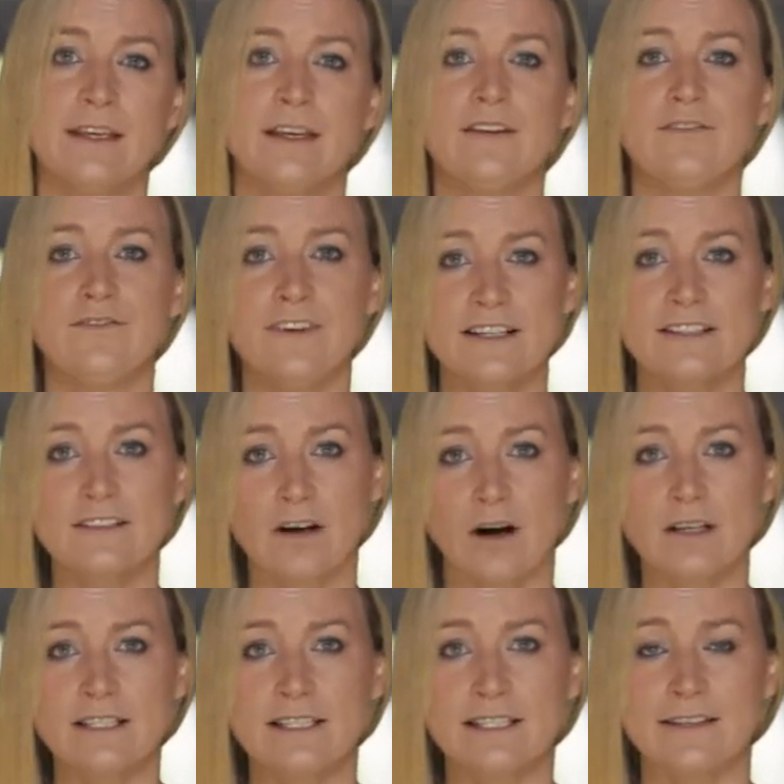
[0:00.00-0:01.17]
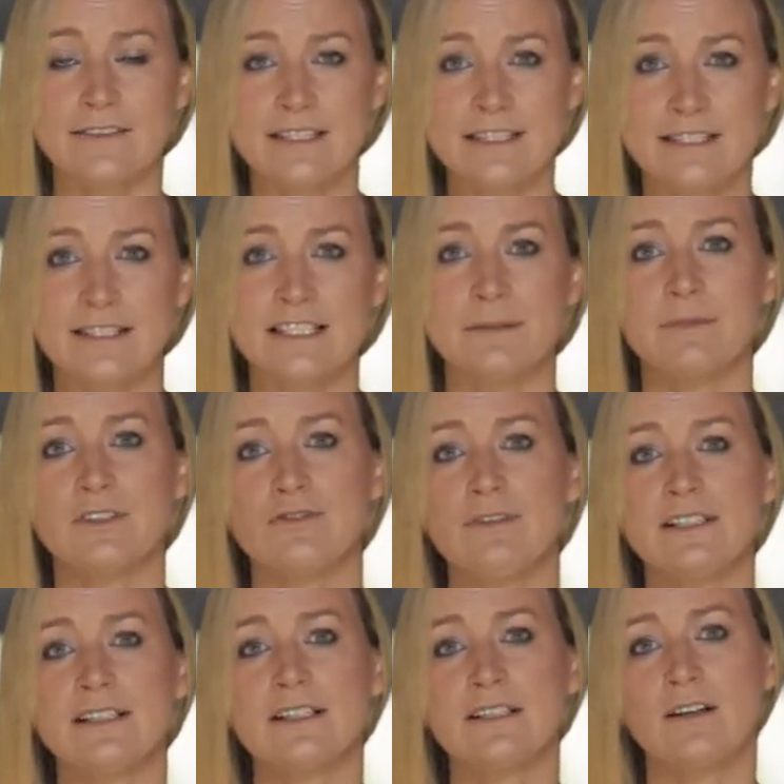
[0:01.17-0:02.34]
Fixed costs in this system are
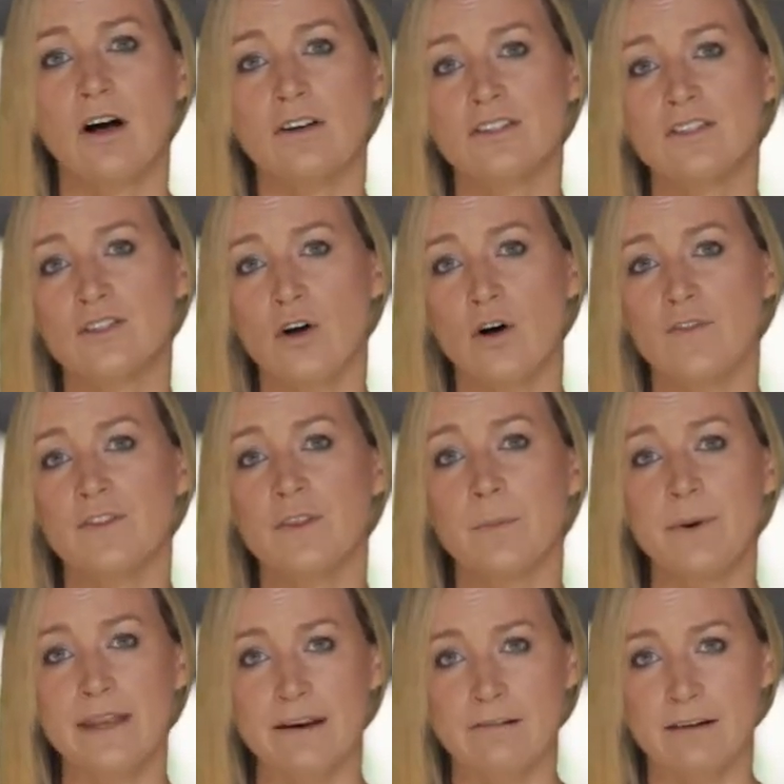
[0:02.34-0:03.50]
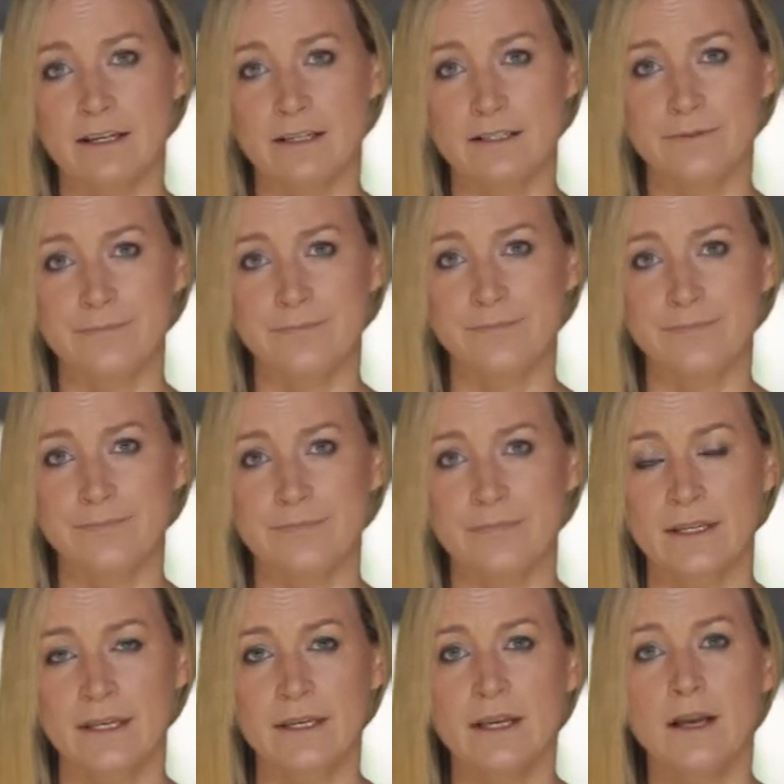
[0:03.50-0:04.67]
treated as costs of the period.
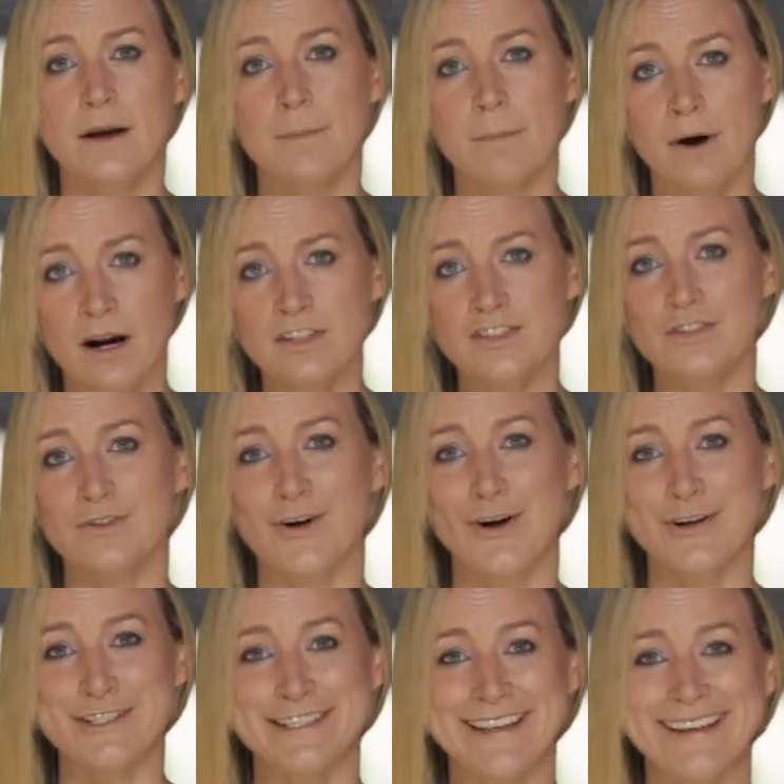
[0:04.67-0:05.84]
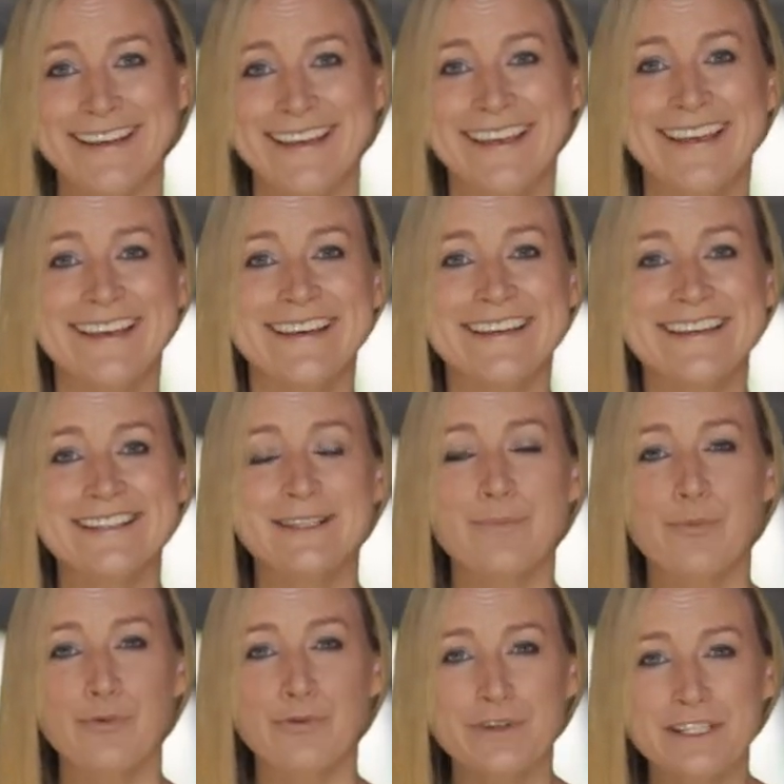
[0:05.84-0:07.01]
Marginal costing is the
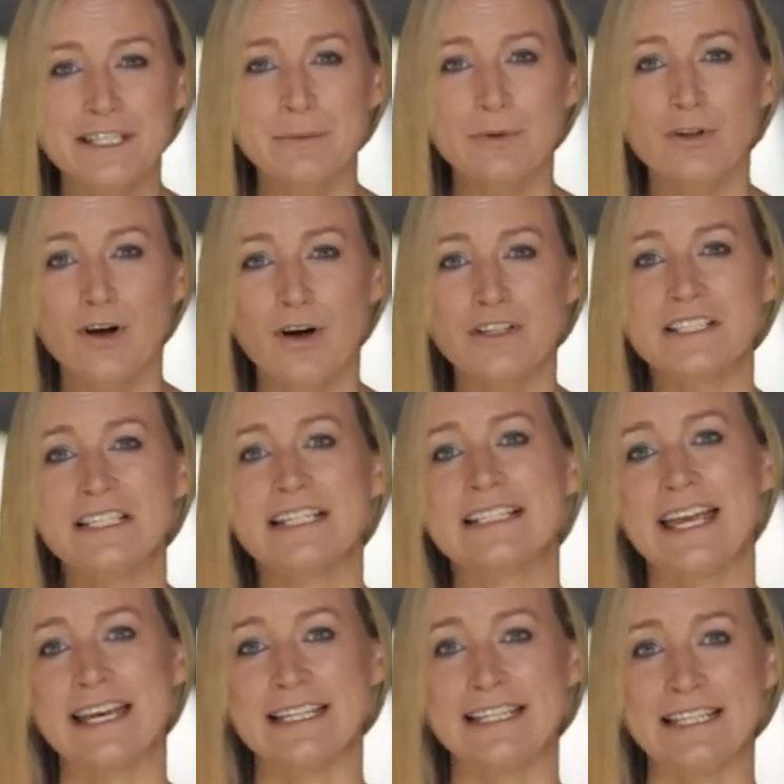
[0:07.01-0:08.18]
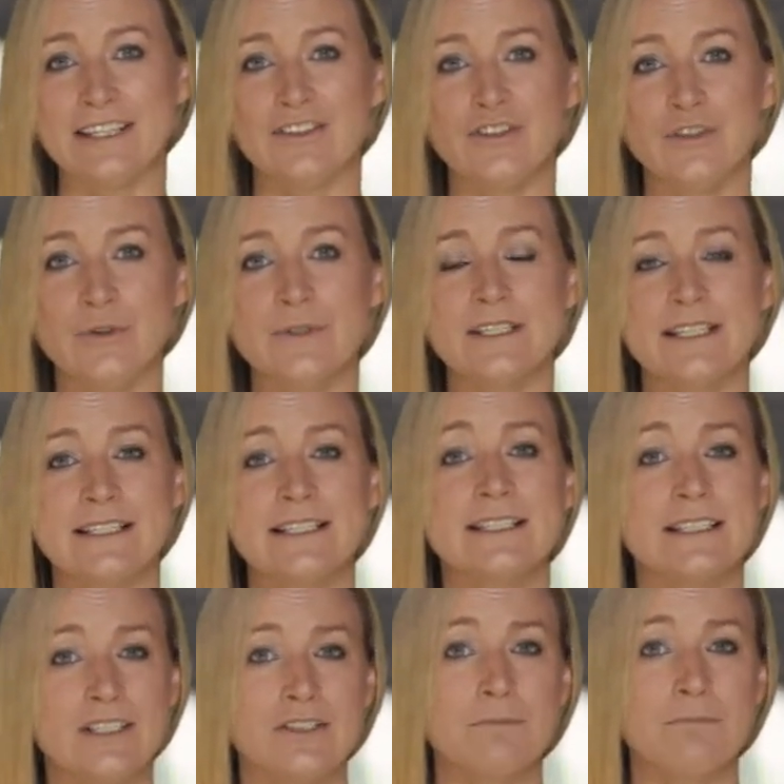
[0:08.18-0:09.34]
principal costing technique used in
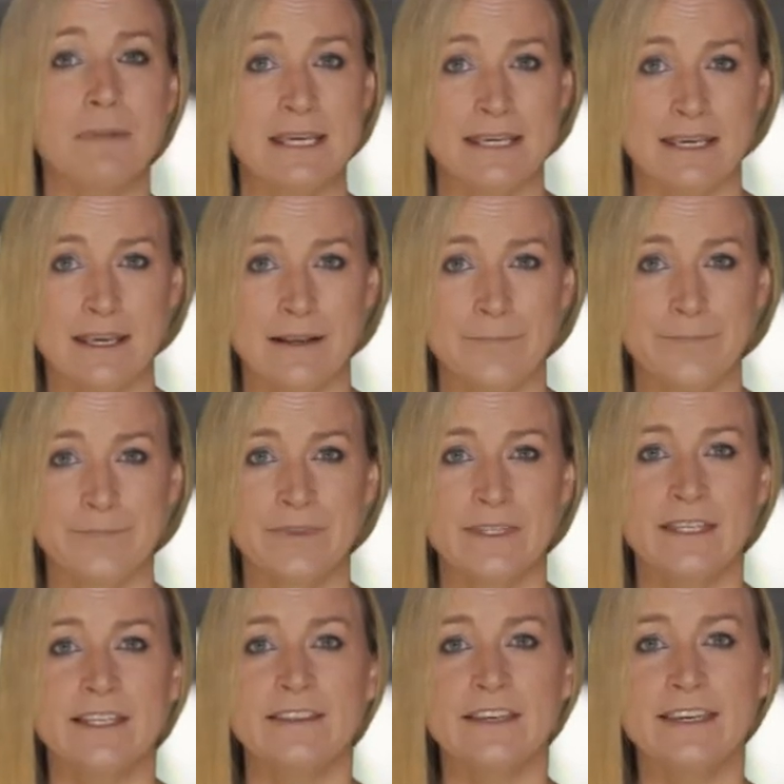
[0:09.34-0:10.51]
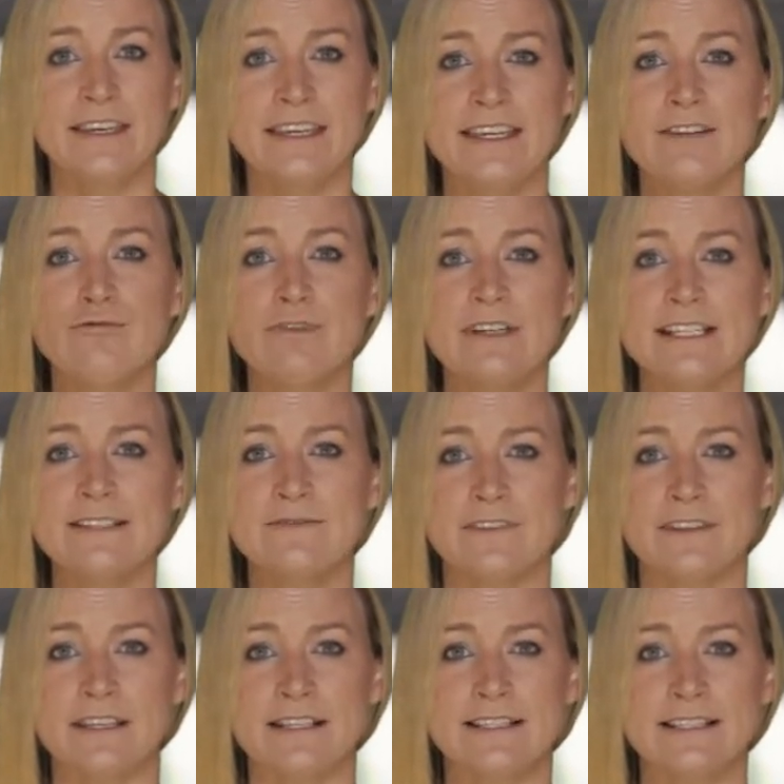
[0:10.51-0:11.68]
decision making. The key reason for
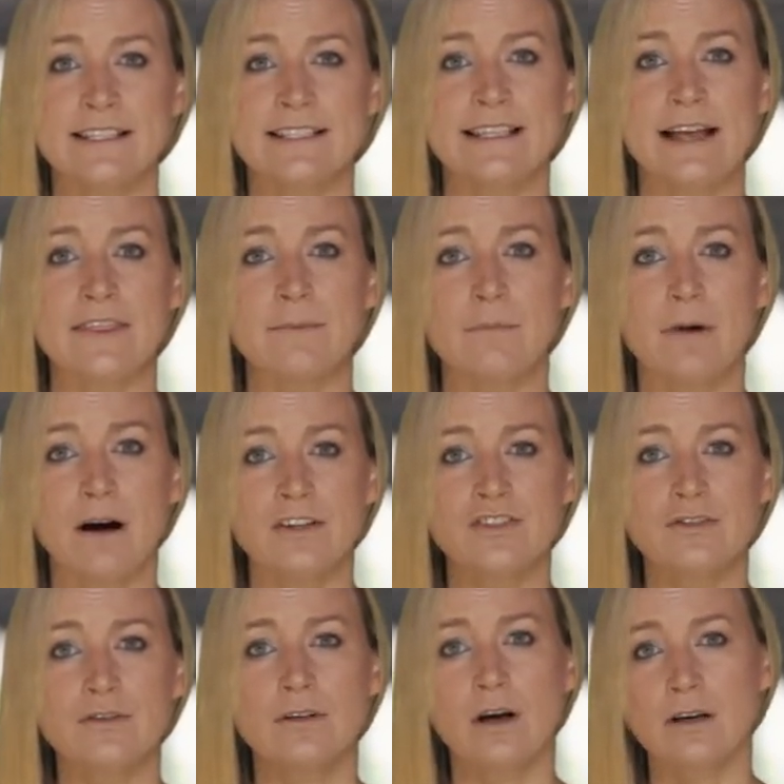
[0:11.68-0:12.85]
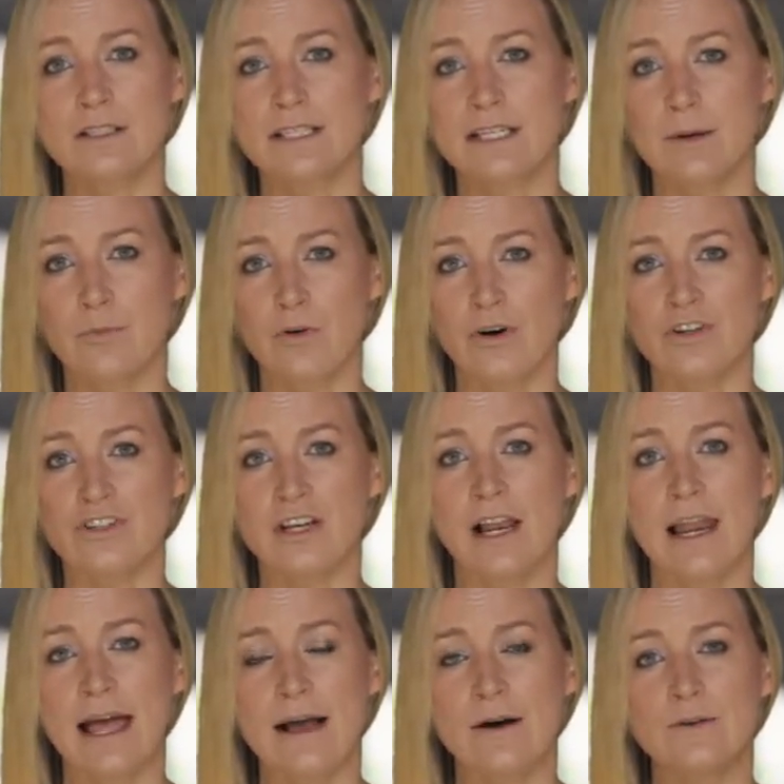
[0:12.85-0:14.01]
this is that the marginal costing approach
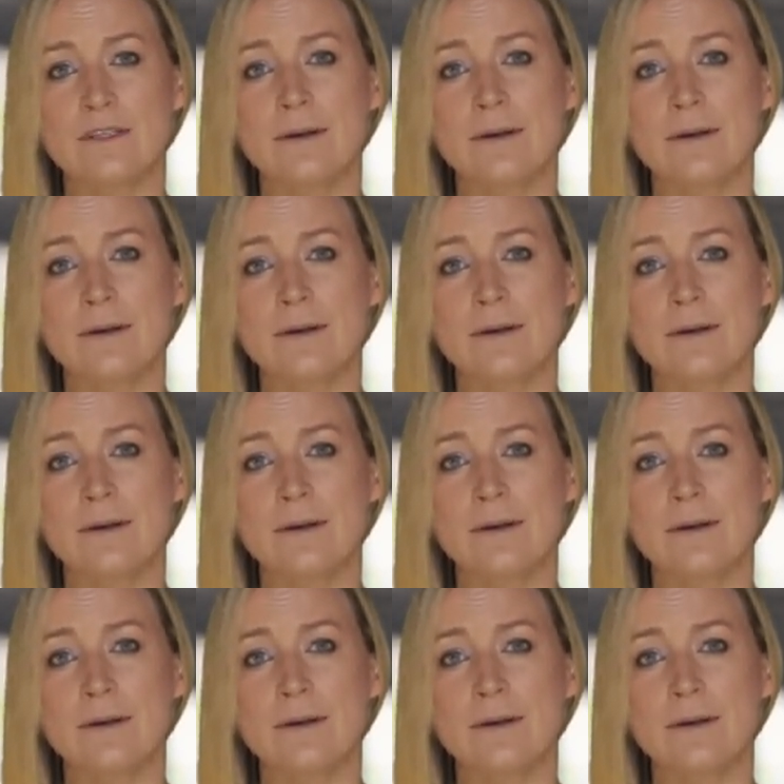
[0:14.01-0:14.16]
allows